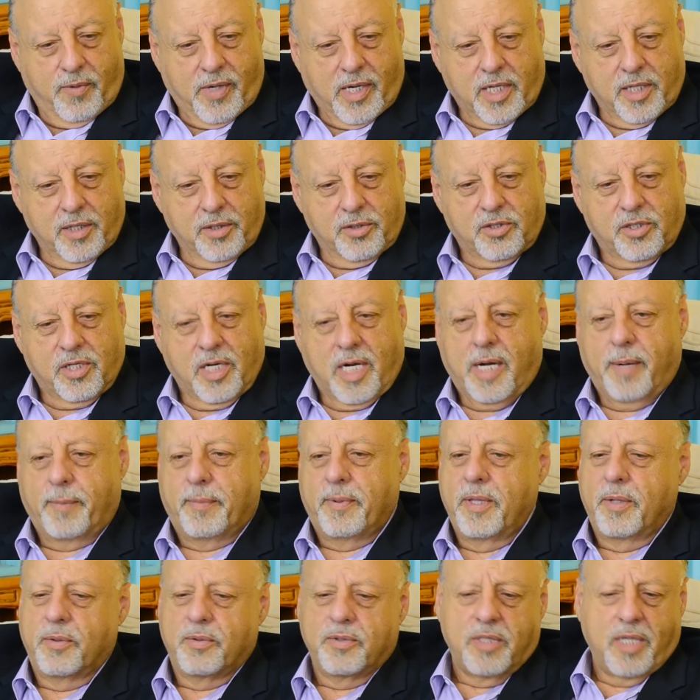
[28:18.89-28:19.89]
record shop
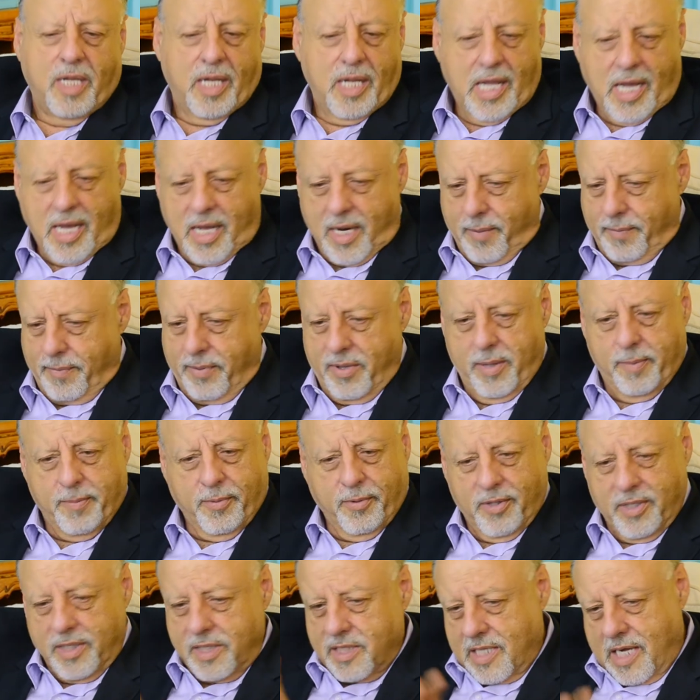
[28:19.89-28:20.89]
and there was a lot of
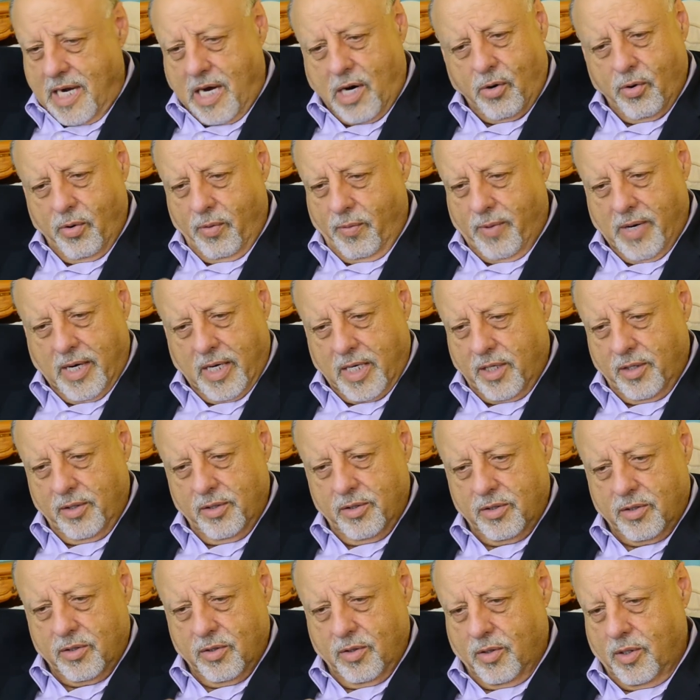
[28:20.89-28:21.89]
people at Tower
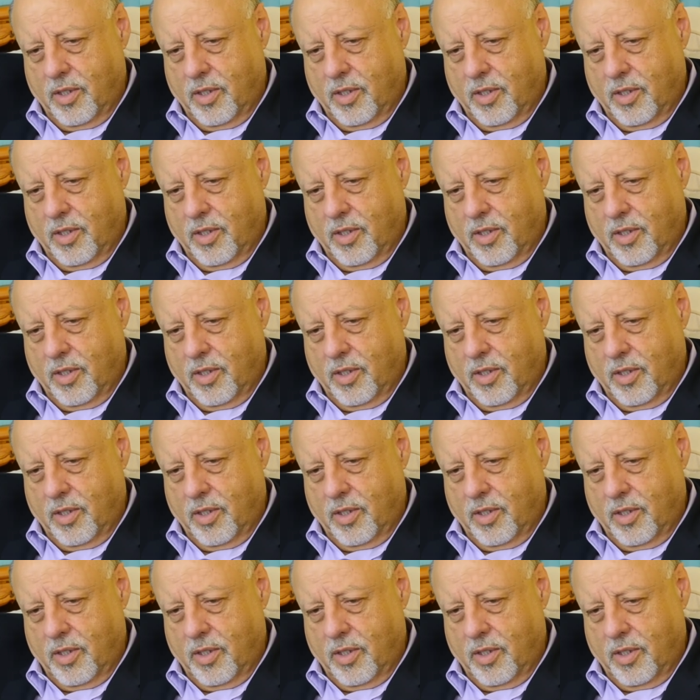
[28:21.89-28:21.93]
Records yeah.